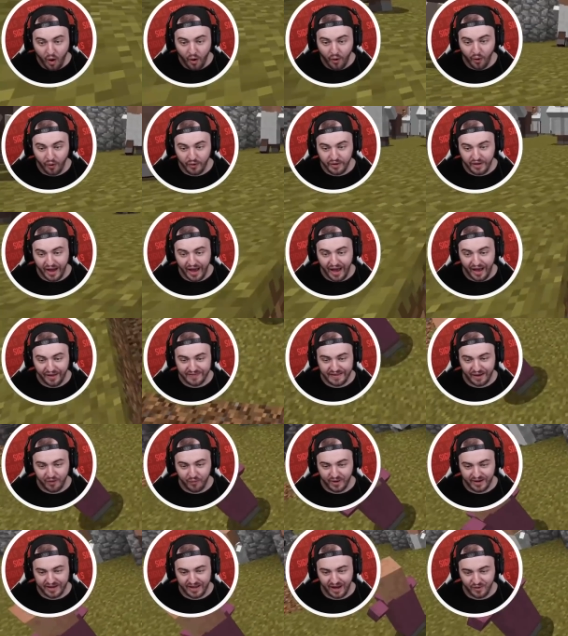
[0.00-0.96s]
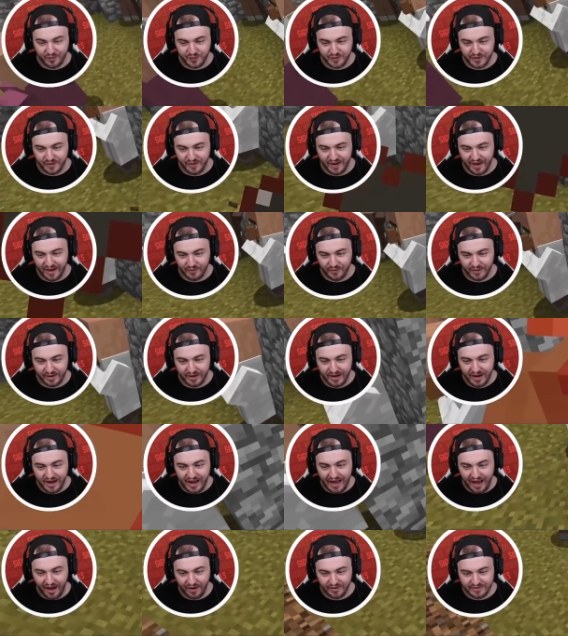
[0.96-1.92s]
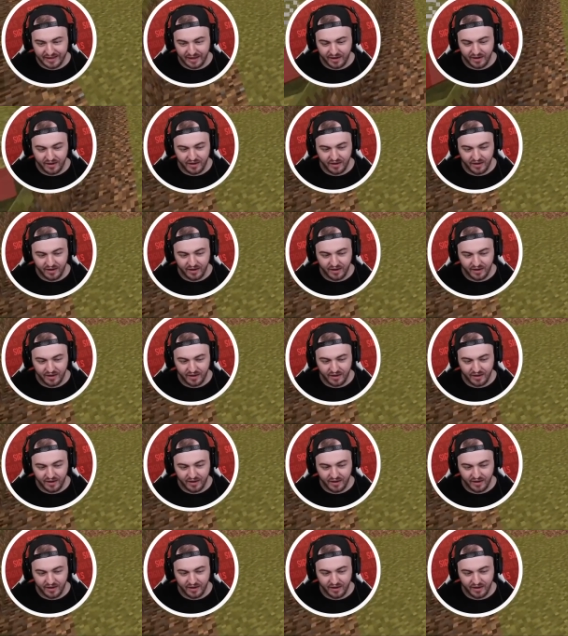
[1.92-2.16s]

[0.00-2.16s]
Oh, yeah. How'd that work out for you, Henry? How'd that?